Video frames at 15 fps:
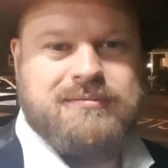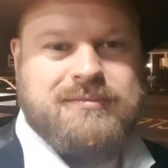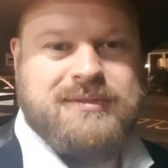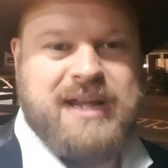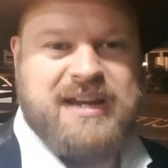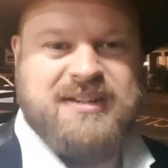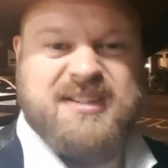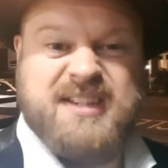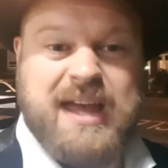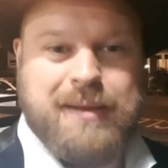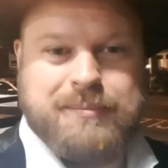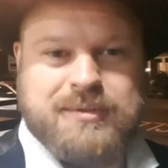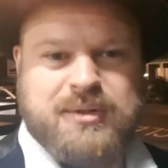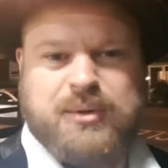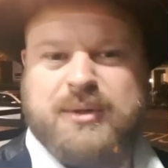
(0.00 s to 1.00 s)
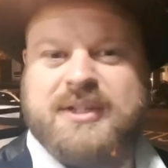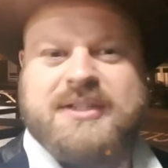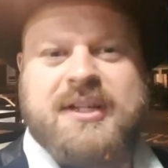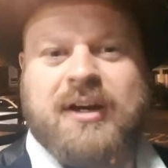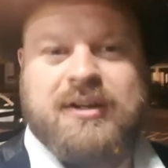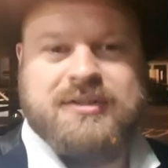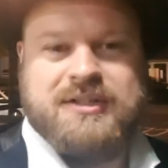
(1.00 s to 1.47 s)
10 steps, or each
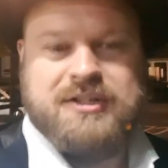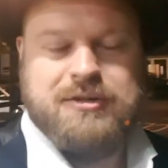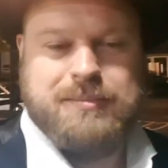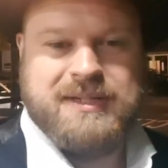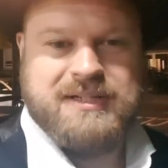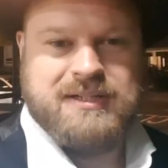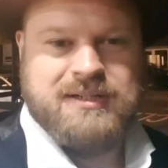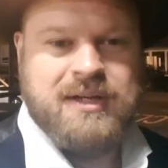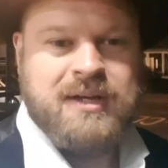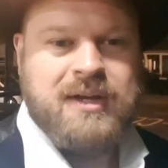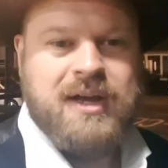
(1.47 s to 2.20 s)
task in your business.